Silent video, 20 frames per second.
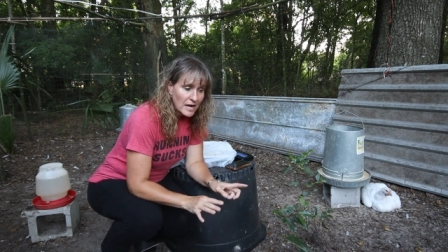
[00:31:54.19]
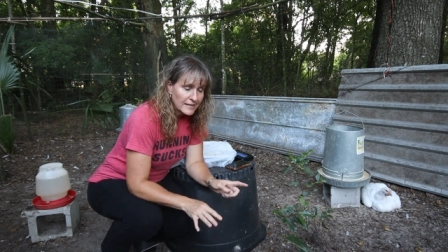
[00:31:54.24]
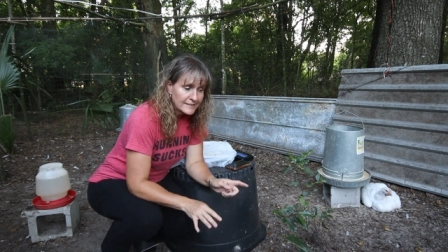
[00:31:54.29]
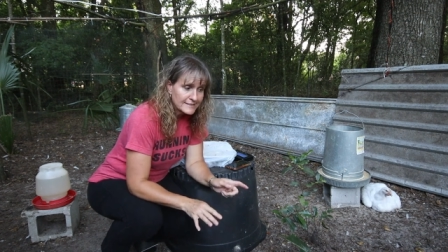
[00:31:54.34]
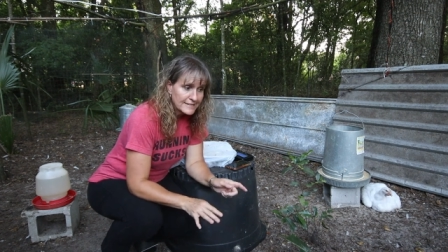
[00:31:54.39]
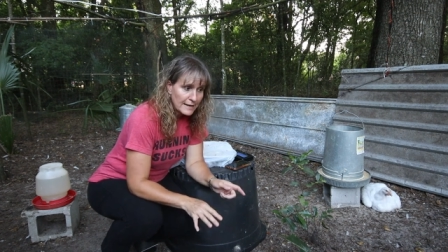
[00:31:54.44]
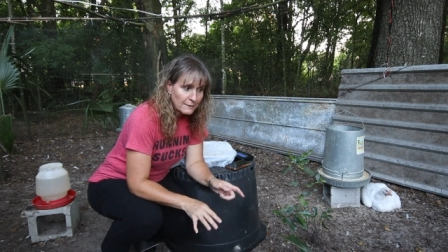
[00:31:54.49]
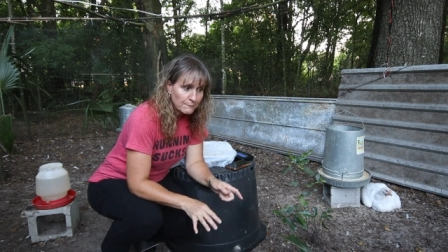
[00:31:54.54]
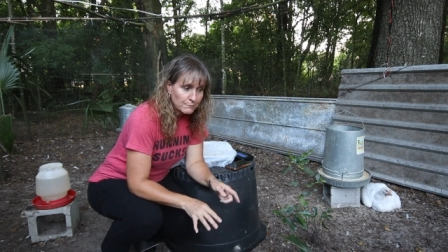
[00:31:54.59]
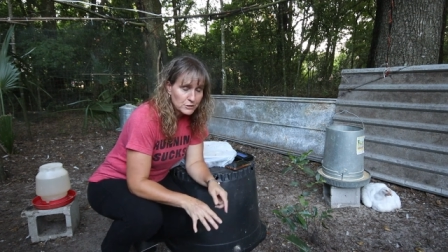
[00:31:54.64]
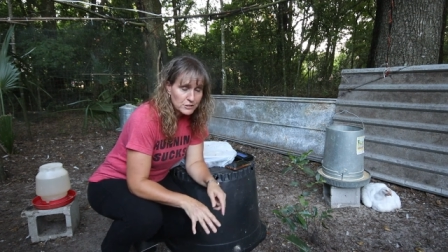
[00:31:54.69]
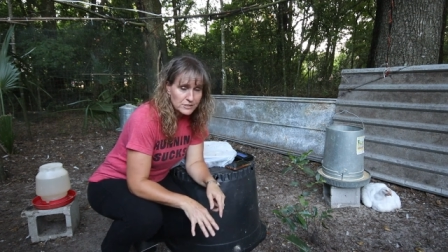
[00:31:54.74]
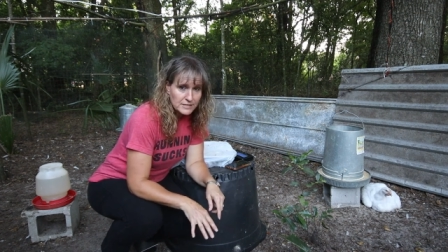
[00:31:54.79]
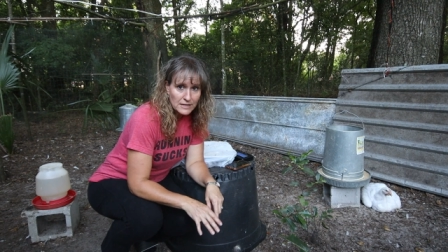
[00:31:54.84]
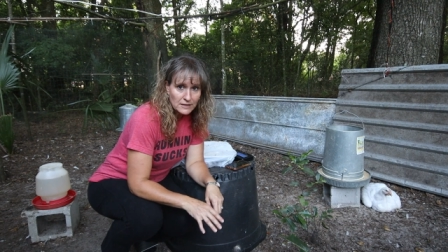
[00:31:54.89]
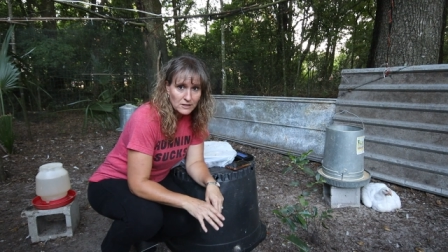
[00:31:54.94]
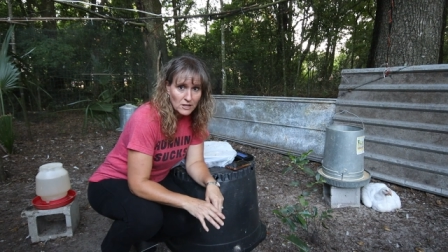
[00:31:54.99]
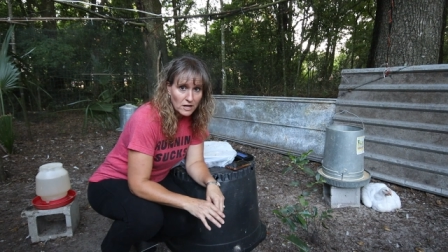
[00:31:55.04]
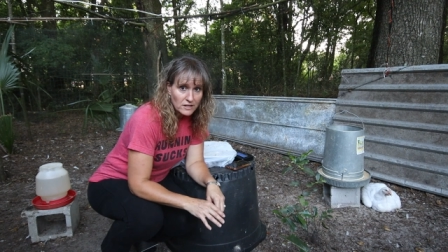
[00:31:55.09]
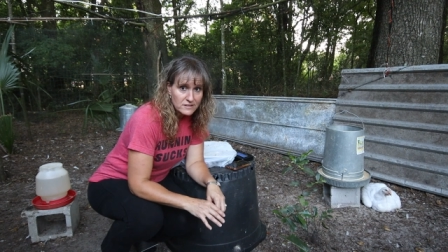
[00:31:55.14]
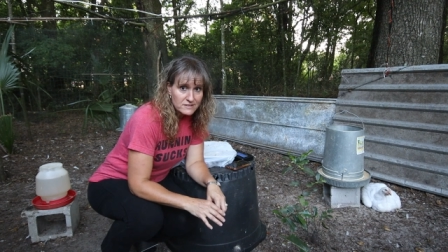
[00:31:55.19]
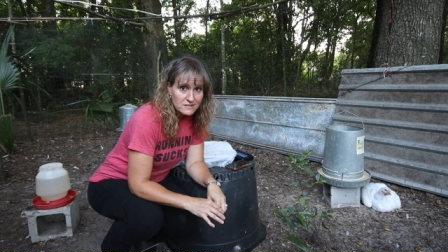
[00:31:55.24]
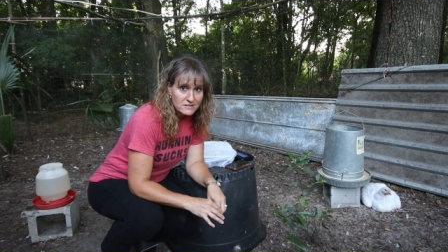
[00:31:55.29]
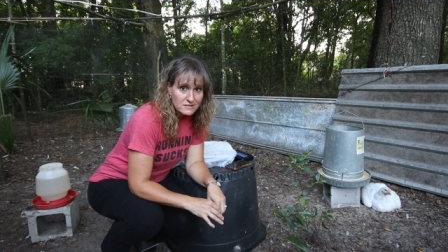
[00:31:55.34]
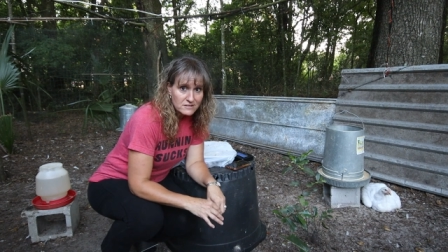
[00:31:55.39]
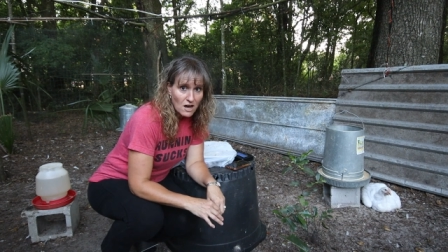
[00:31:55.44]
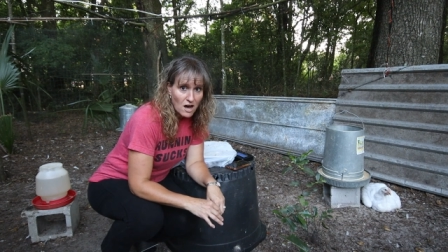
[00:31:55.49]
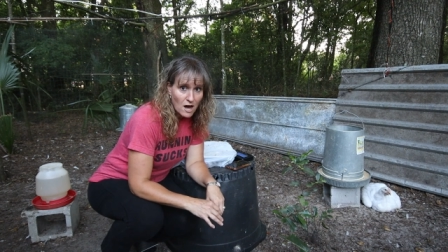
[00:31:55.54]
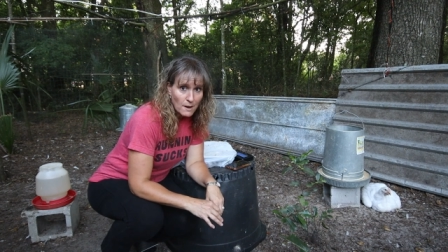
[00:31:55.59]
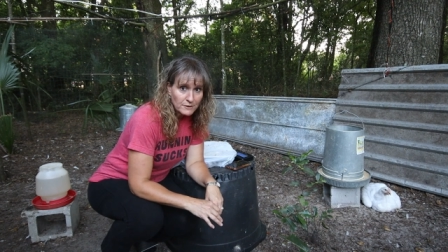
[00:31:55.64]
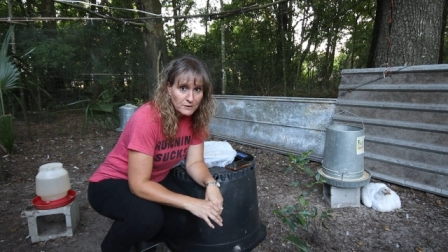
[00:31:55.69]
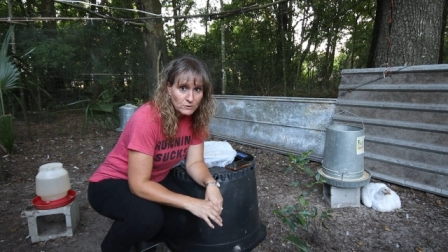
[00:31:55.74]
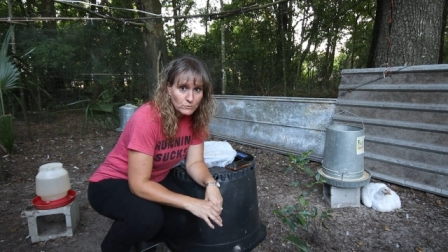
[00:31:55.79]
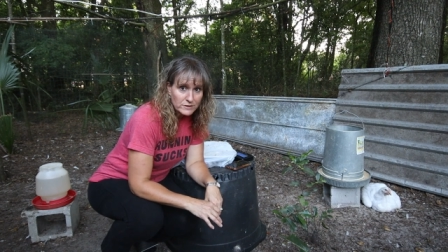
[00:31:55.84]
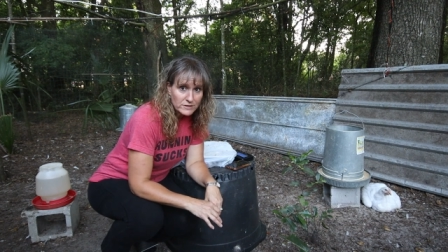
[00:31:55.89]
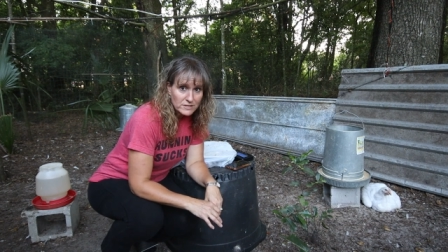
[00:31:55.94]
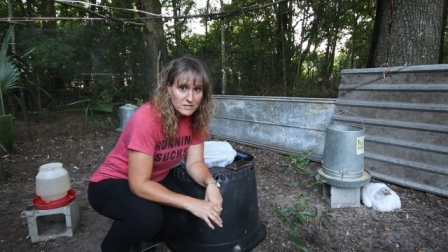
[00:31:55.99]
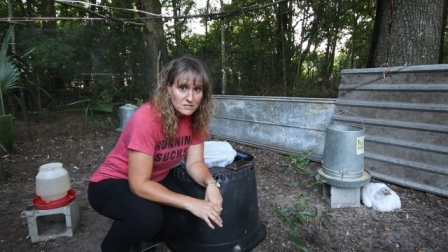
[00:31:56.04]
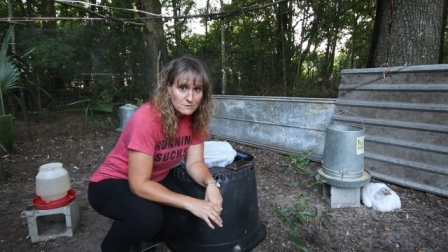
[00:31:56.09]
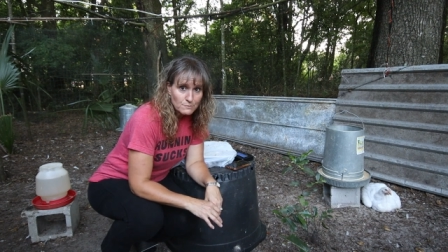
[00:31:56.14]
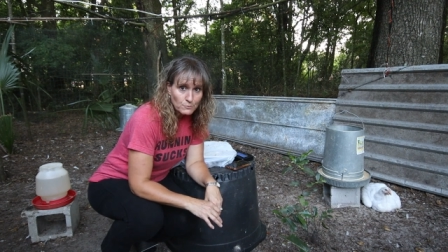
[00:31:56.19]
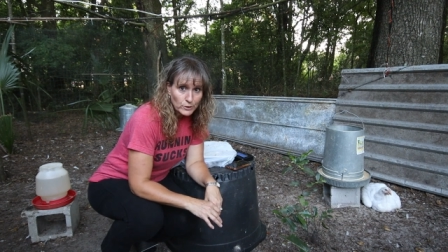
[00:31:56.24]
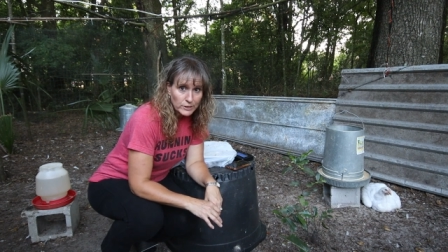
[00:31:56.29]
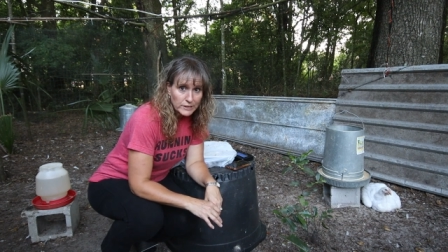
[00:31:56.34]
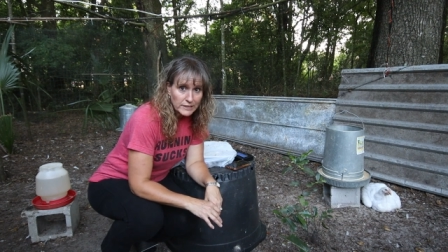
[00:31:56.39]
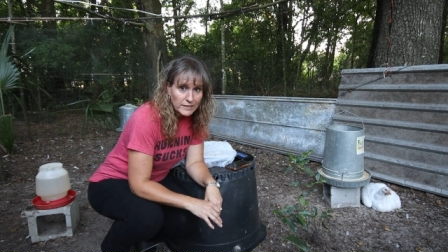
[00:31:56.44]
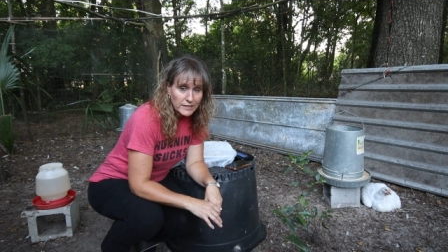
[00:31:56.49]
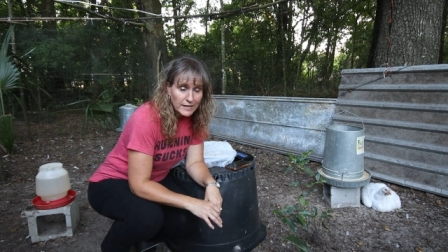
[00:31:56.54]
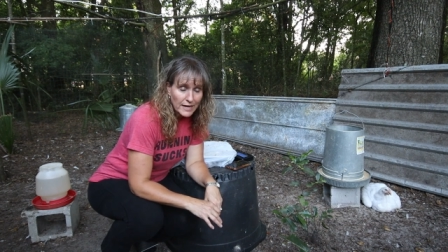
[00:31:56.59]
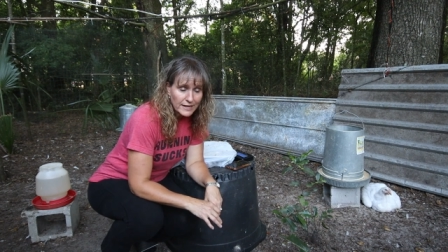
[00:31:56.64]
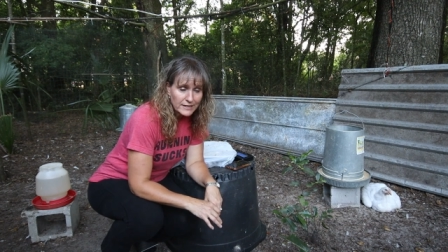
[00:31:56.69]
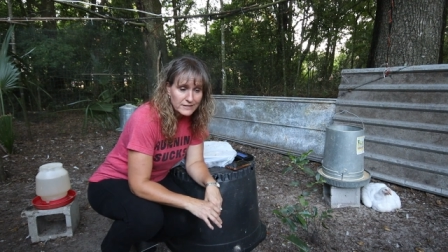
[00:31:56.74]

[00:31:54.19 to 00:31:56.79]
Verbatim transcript: A 10% loss is common with this breed